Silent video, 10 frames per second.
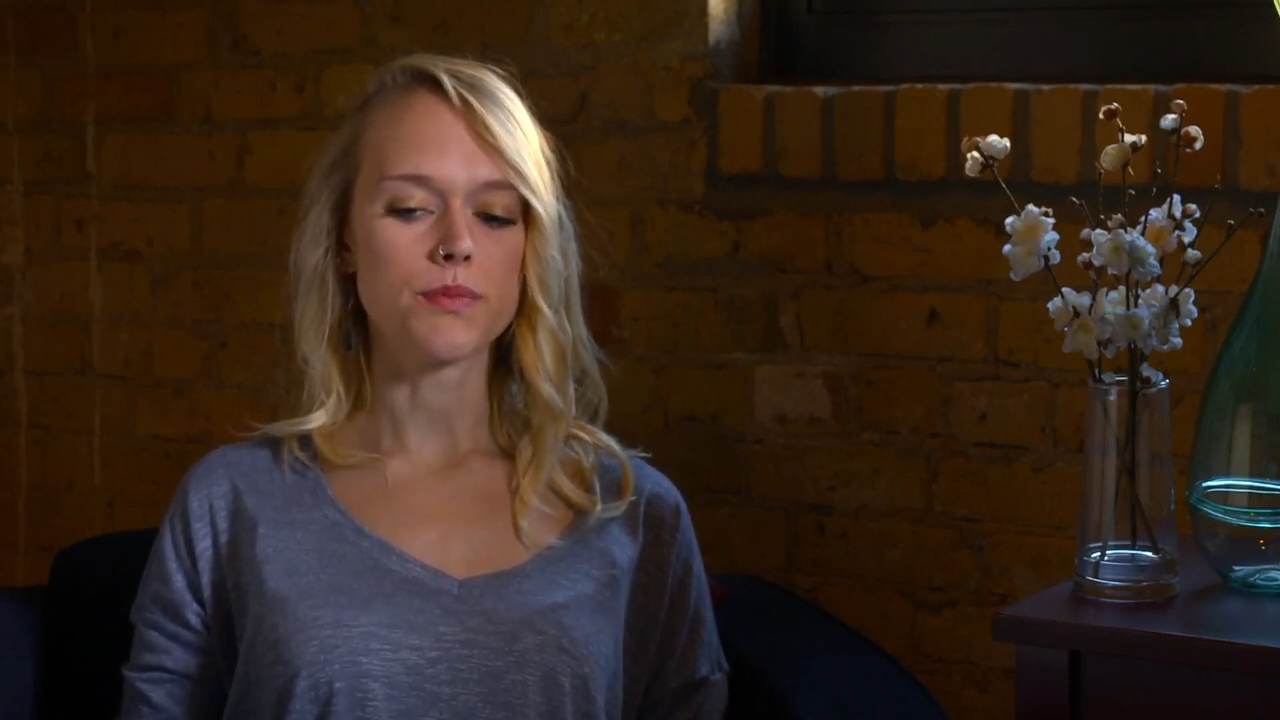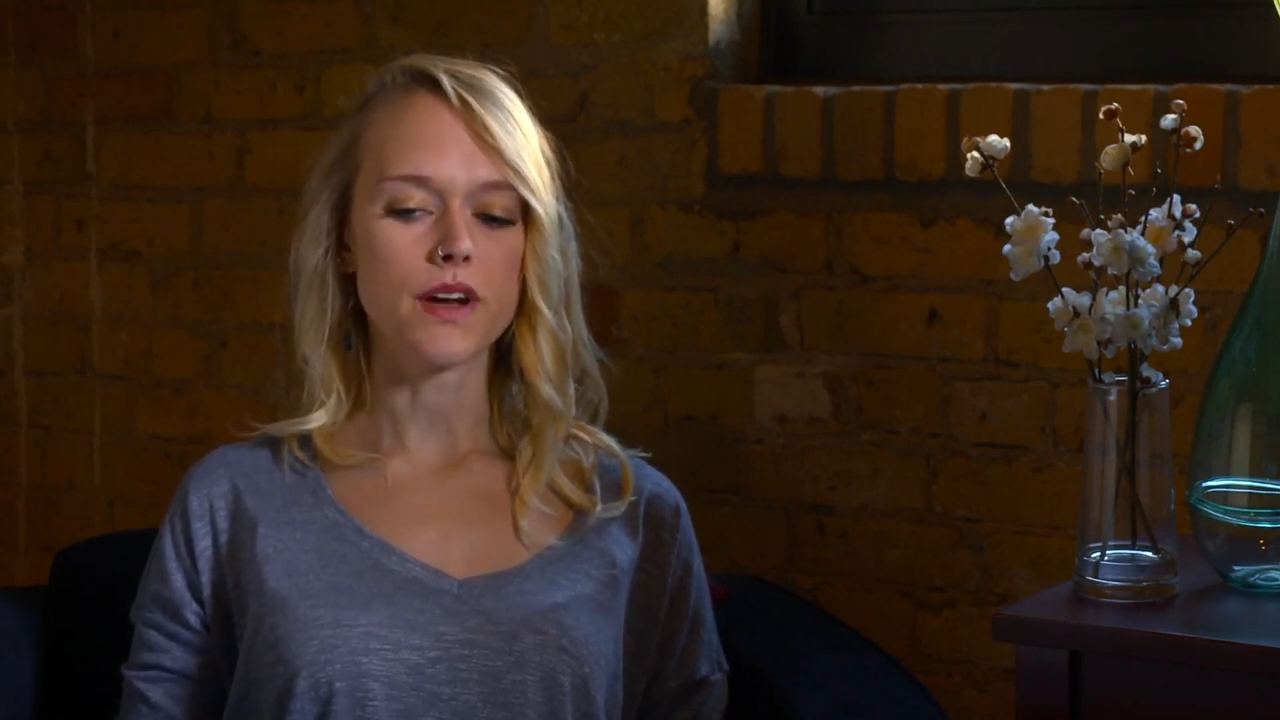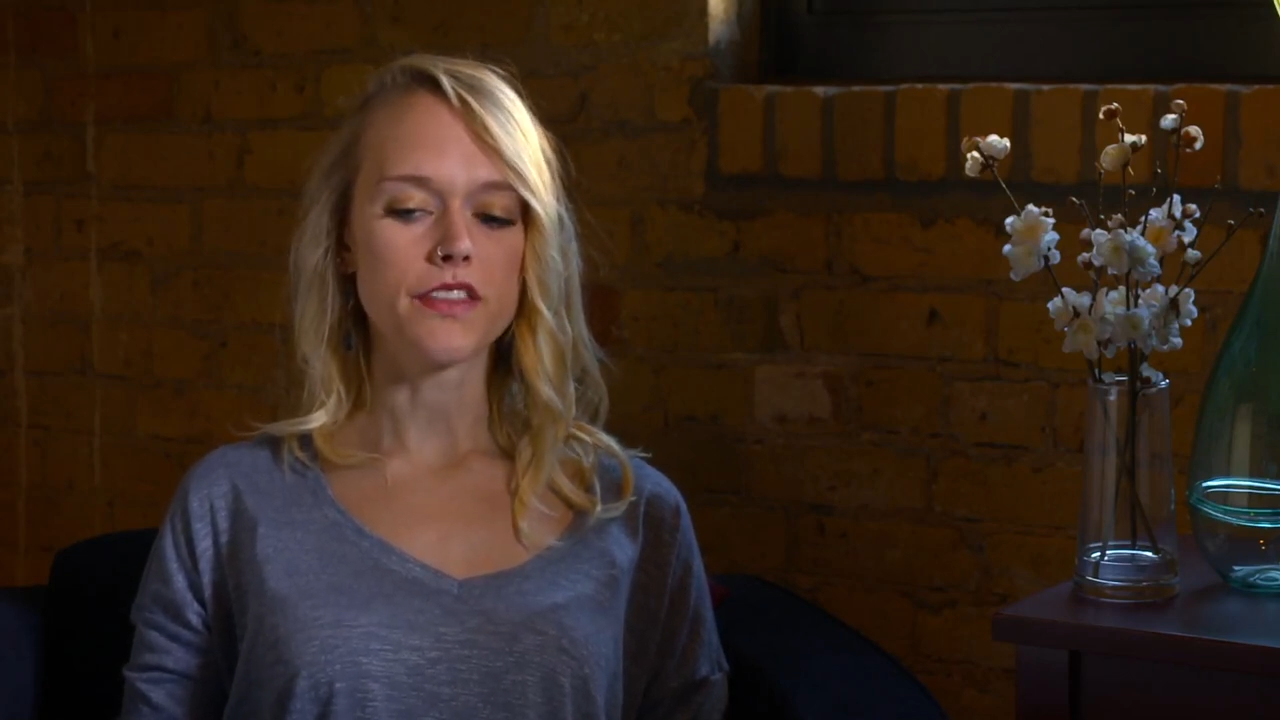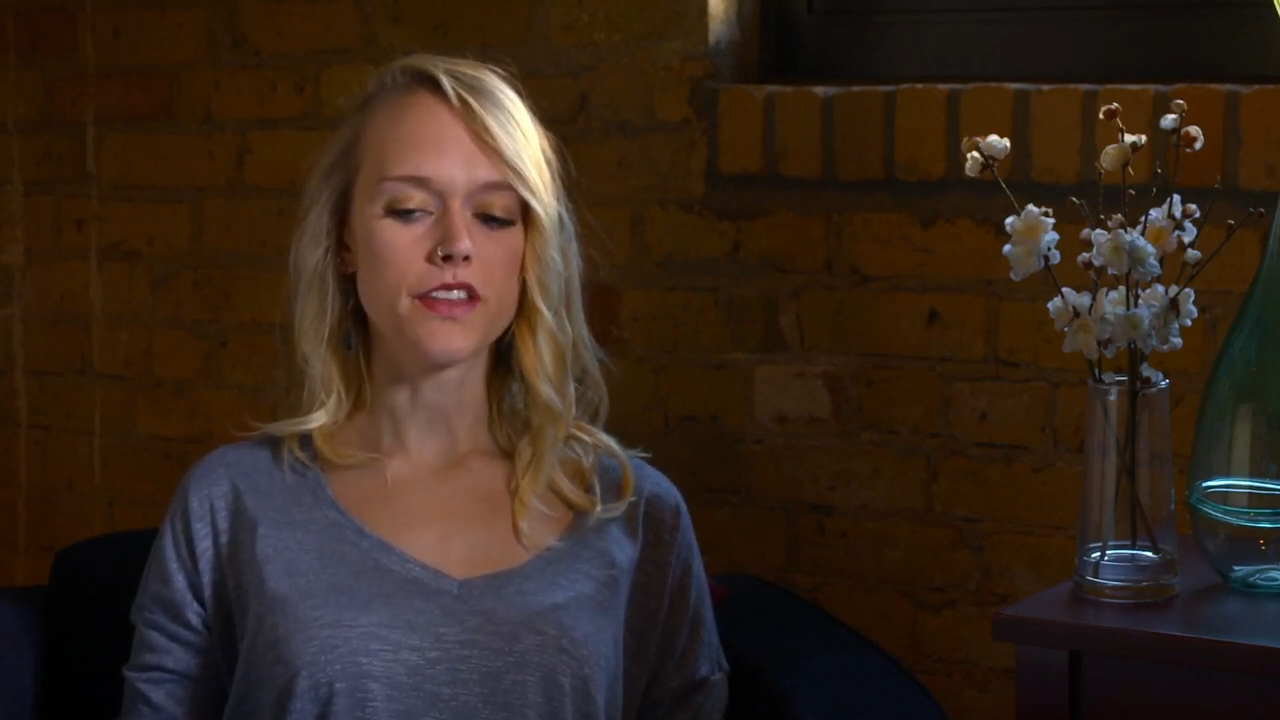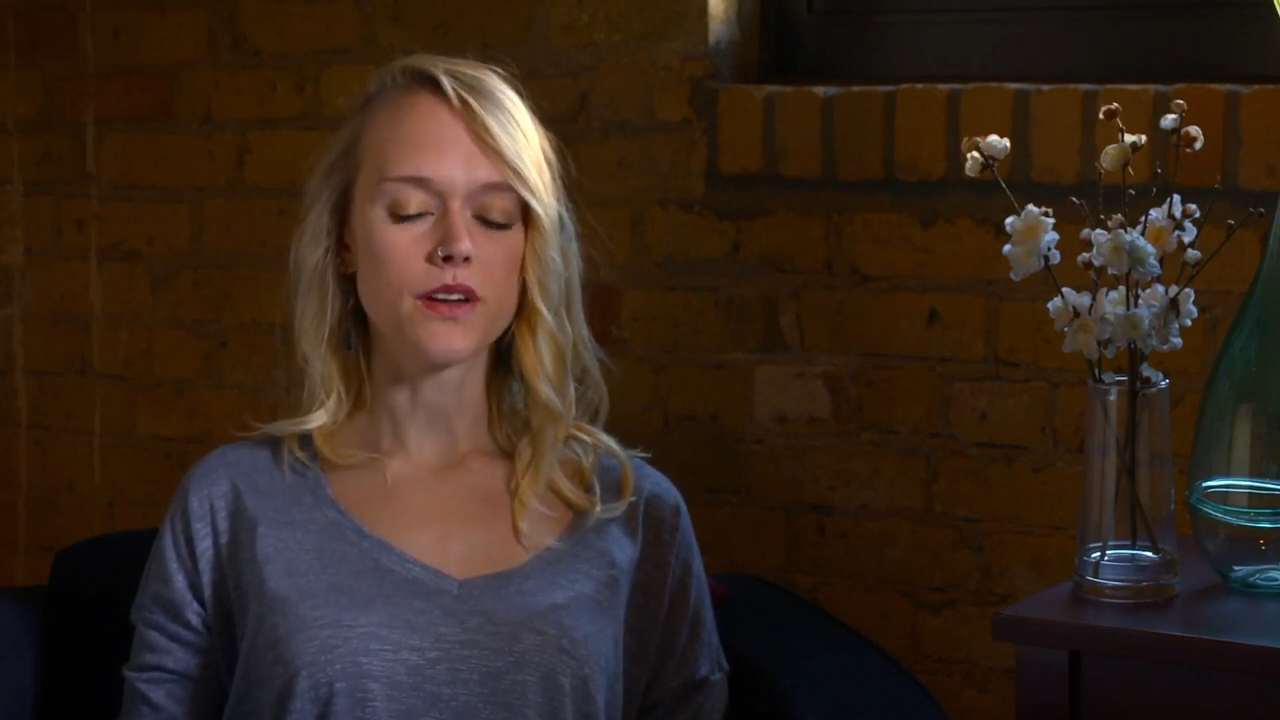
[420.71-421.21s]

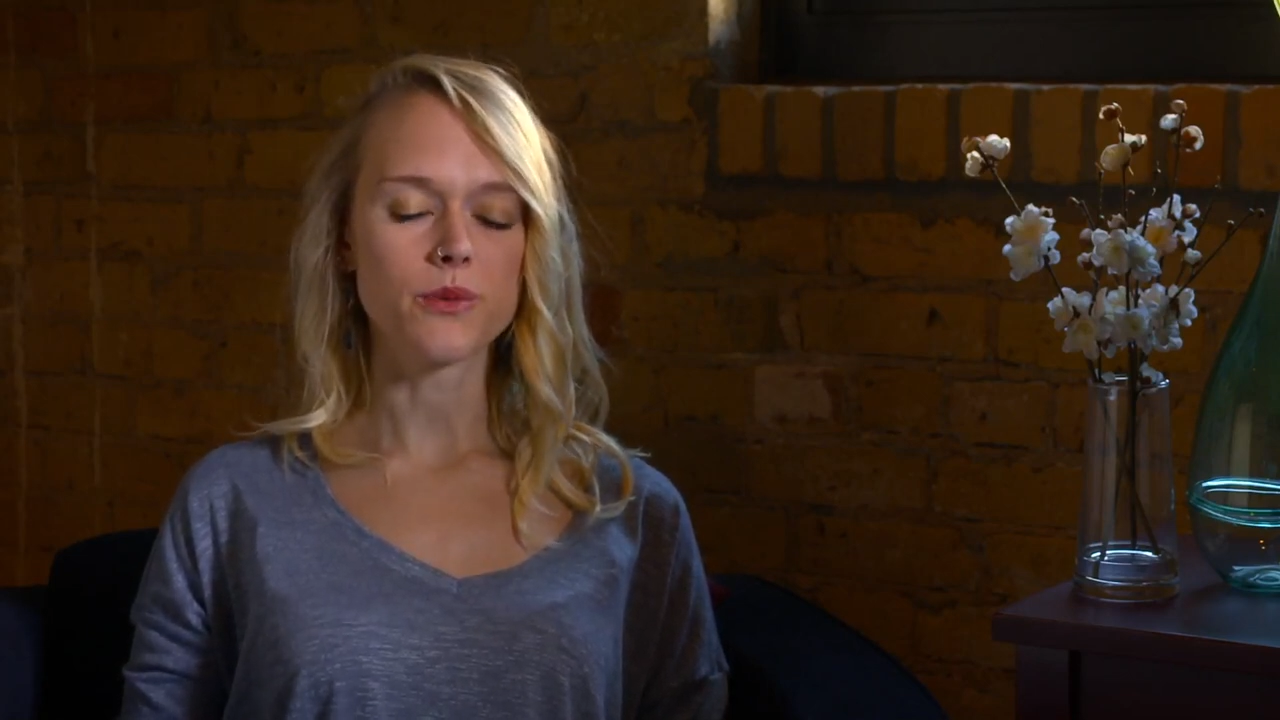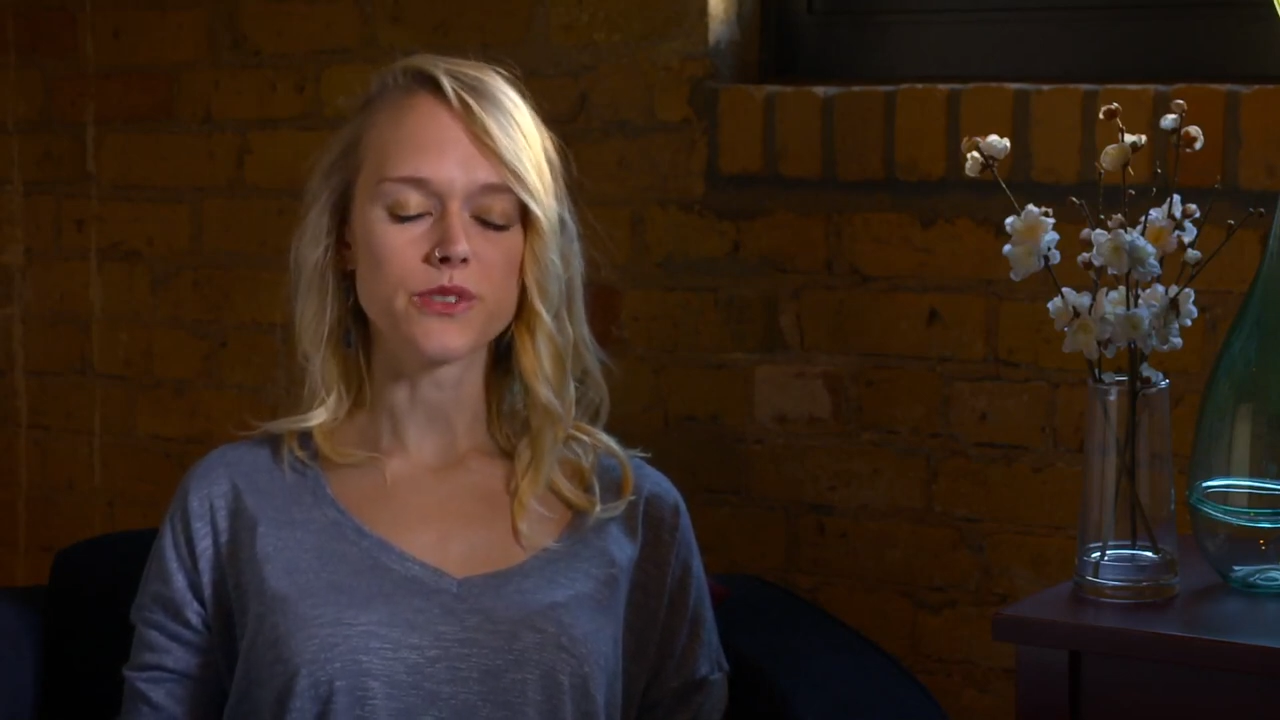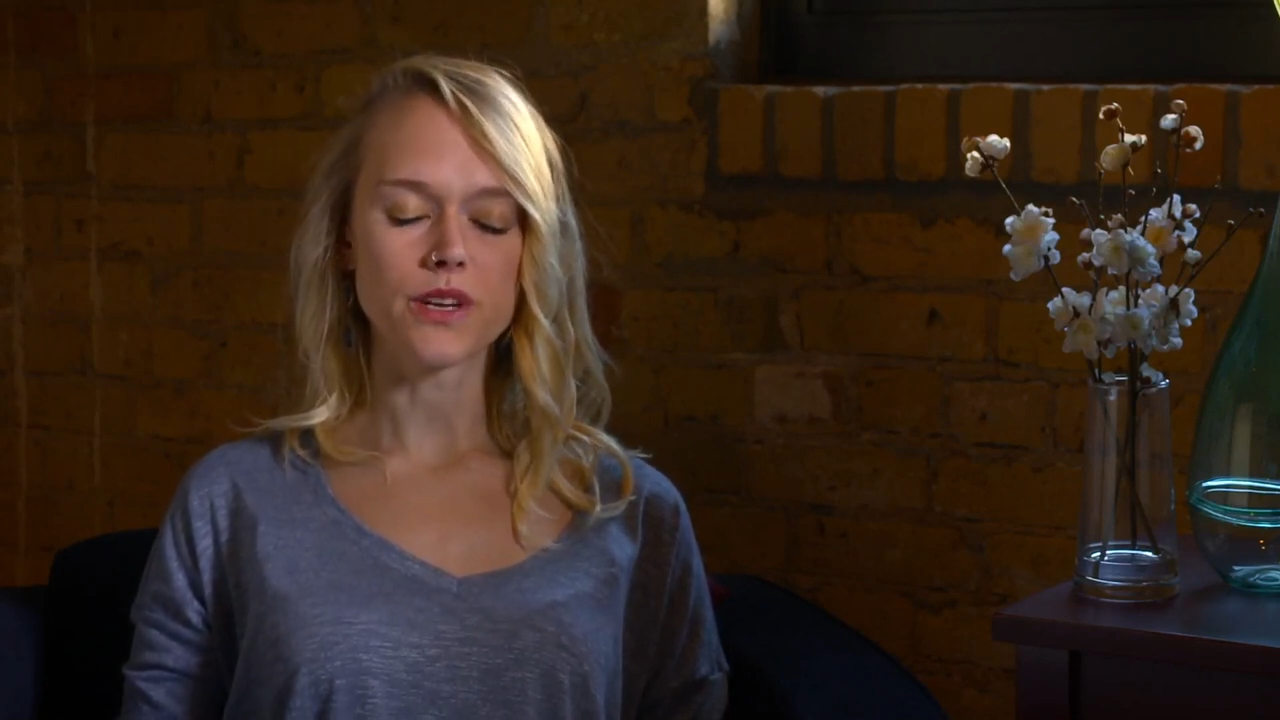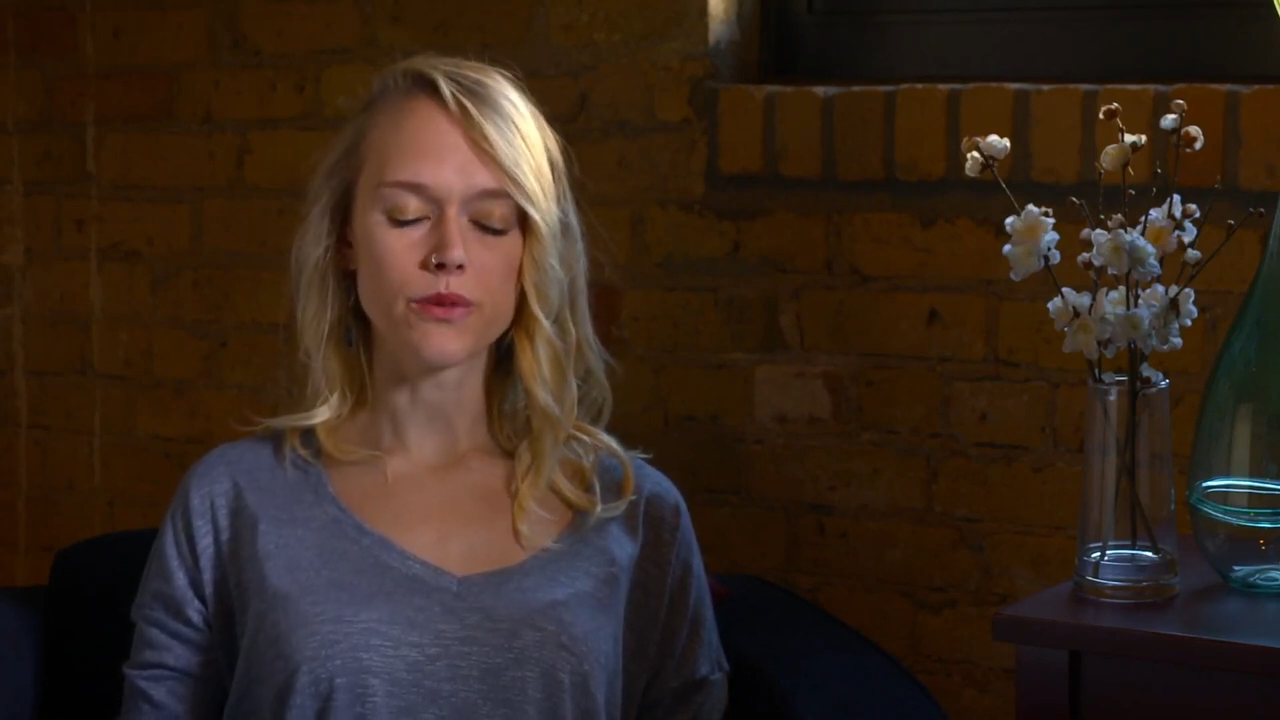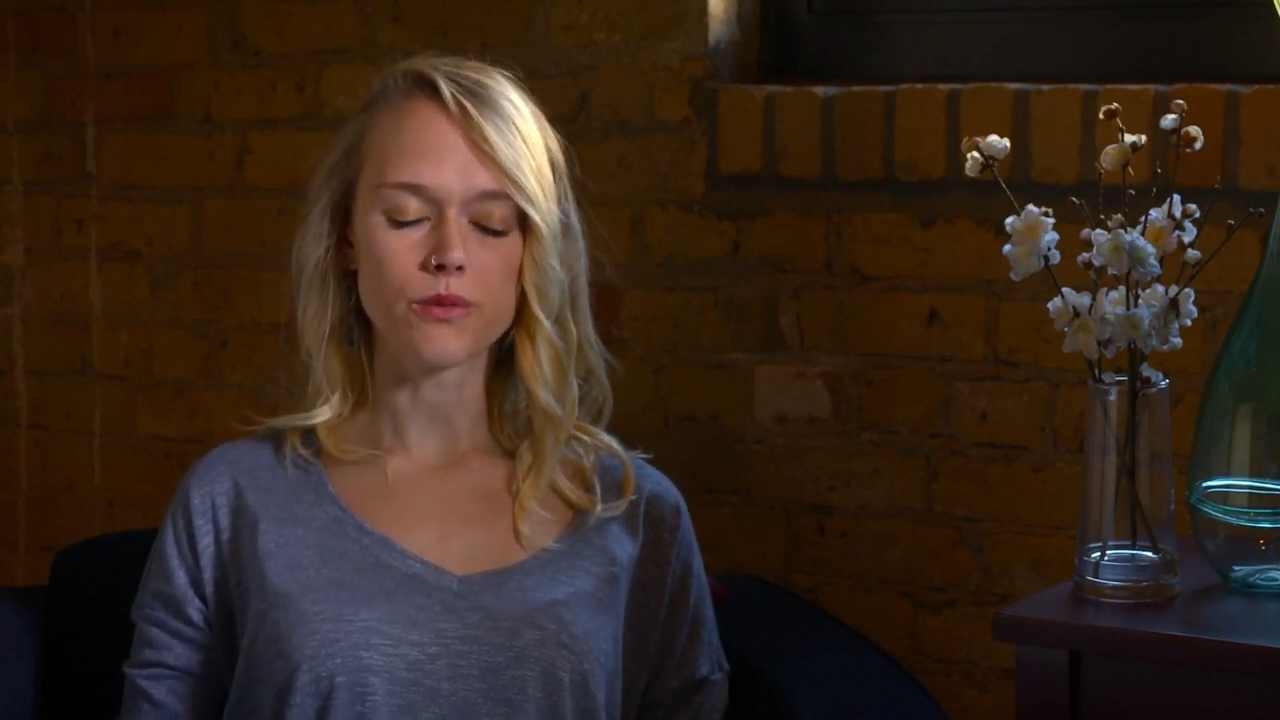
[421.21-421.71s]
My thing was I